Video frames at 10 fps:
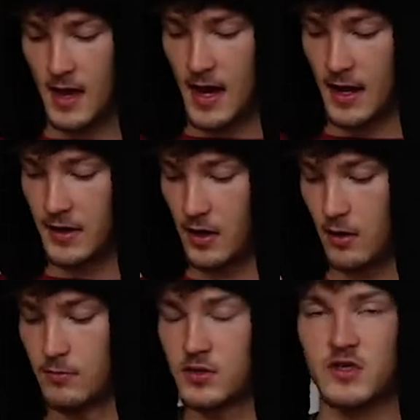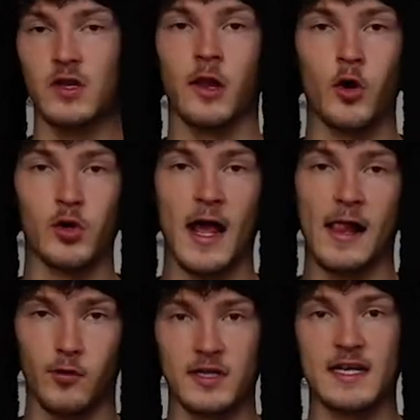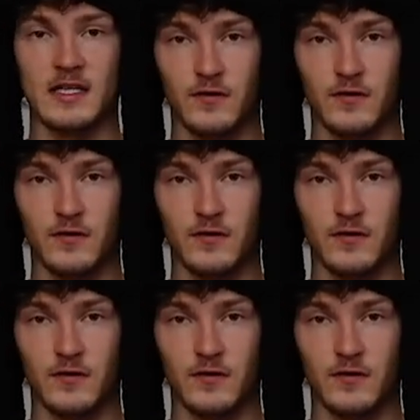and just low calorie dense